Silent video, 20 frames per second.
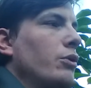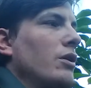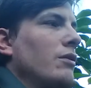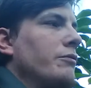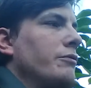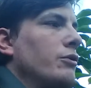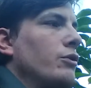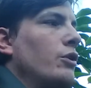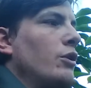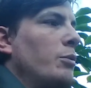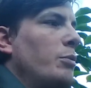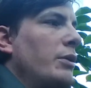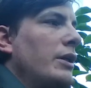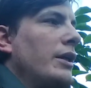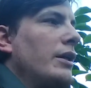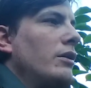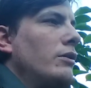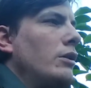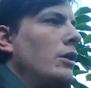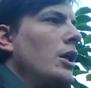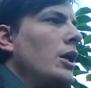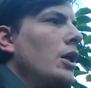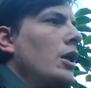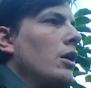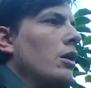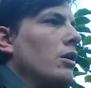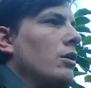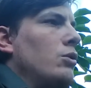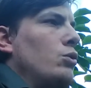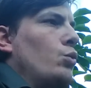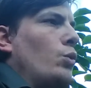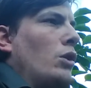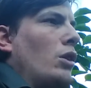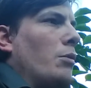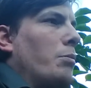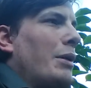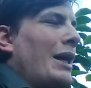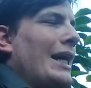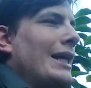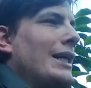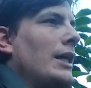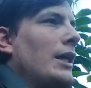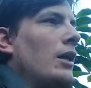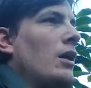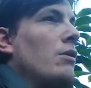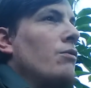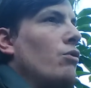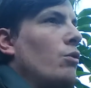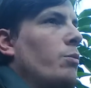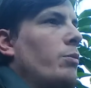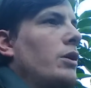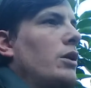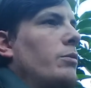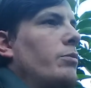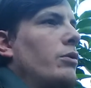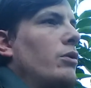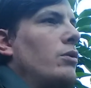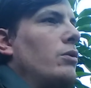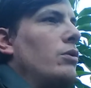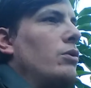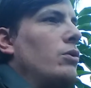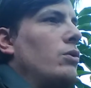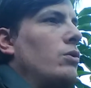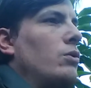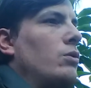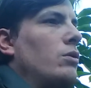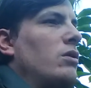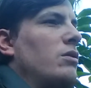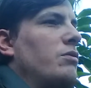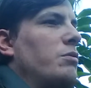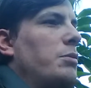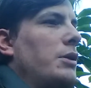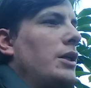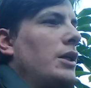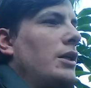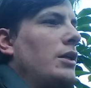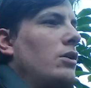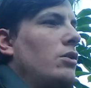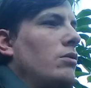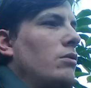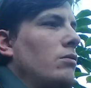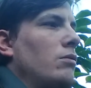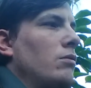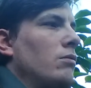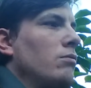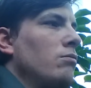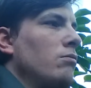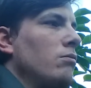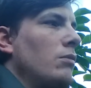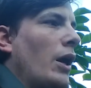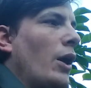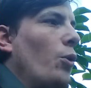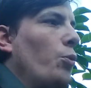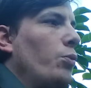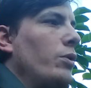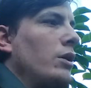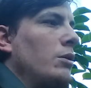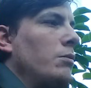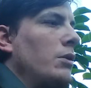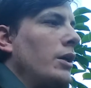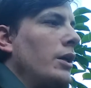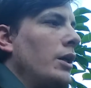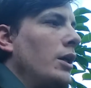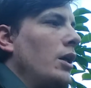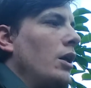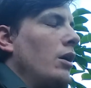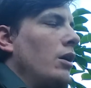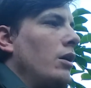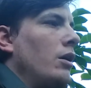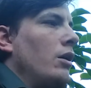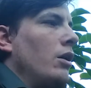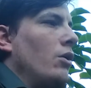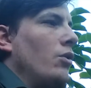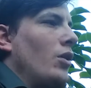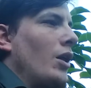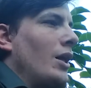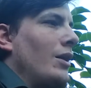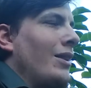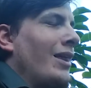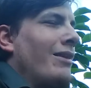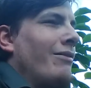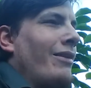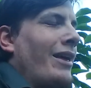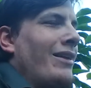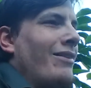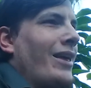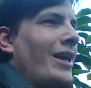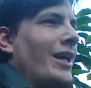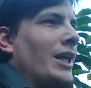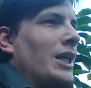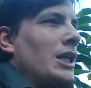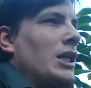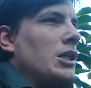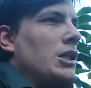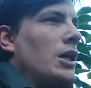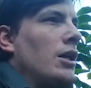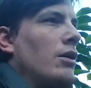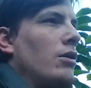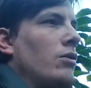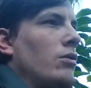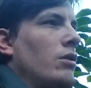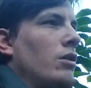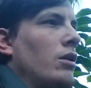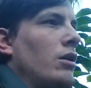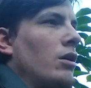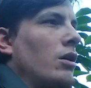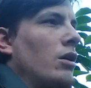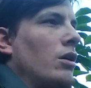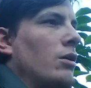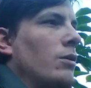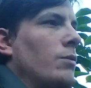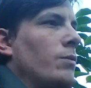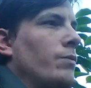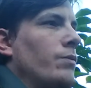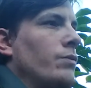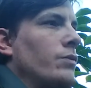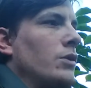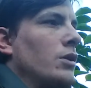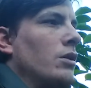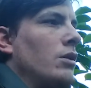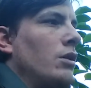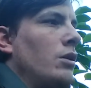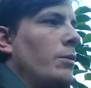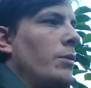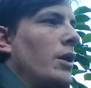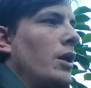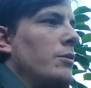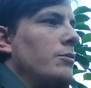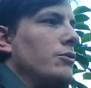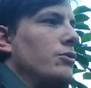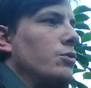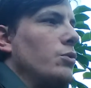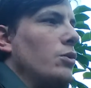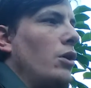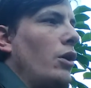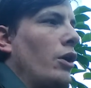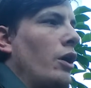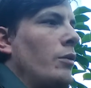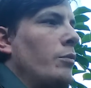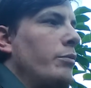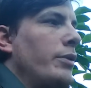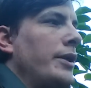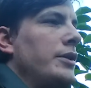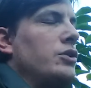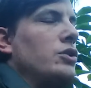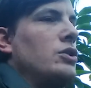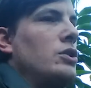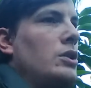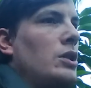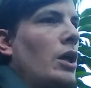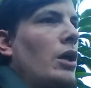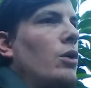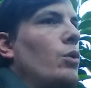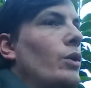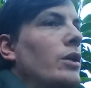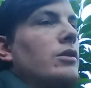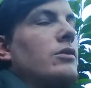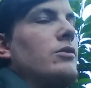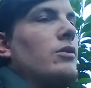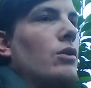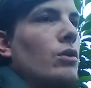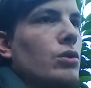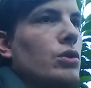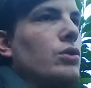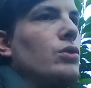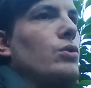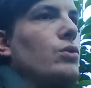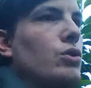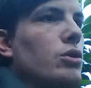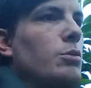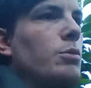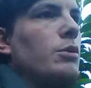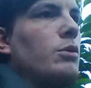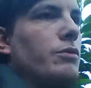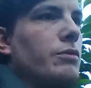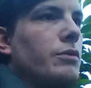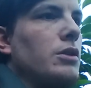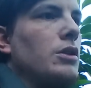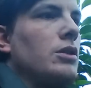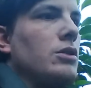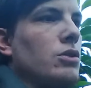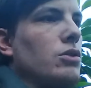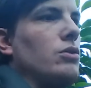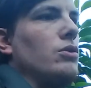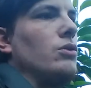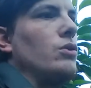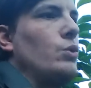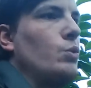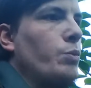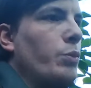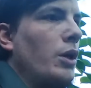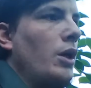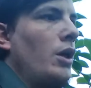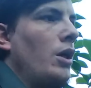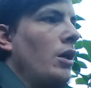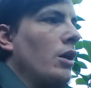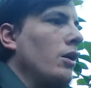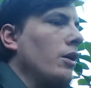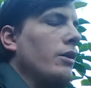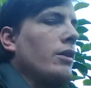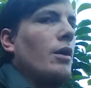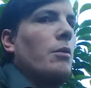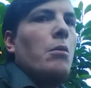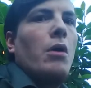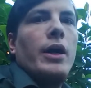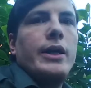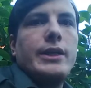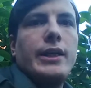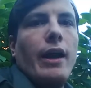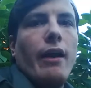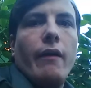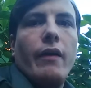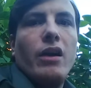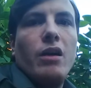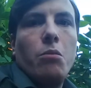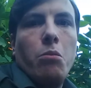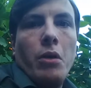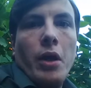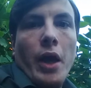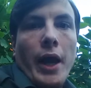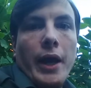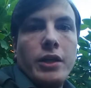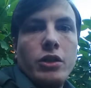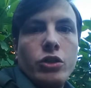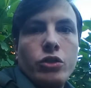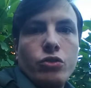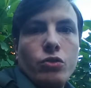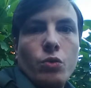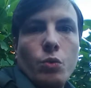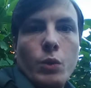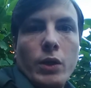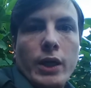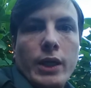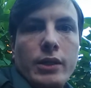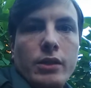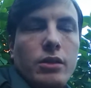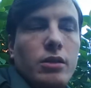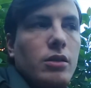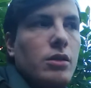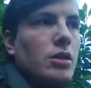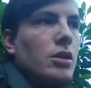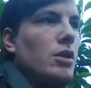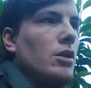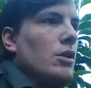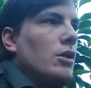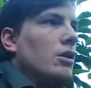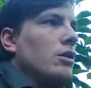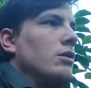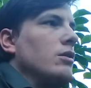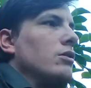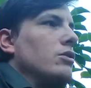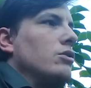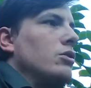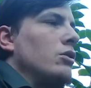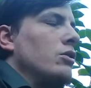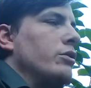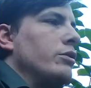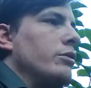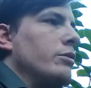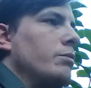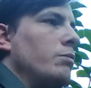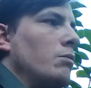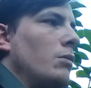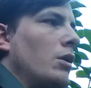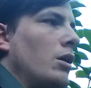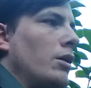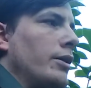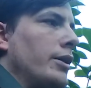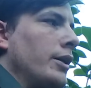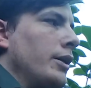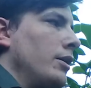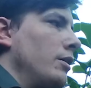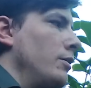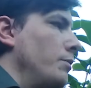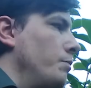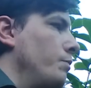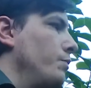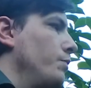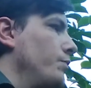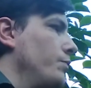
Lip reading: in for an appeal, and with the backing of the people who have been helping me, they can tell the Department for Work and Pensions, no, he's not suitable for this group, and that might carry a bit extra weight than just my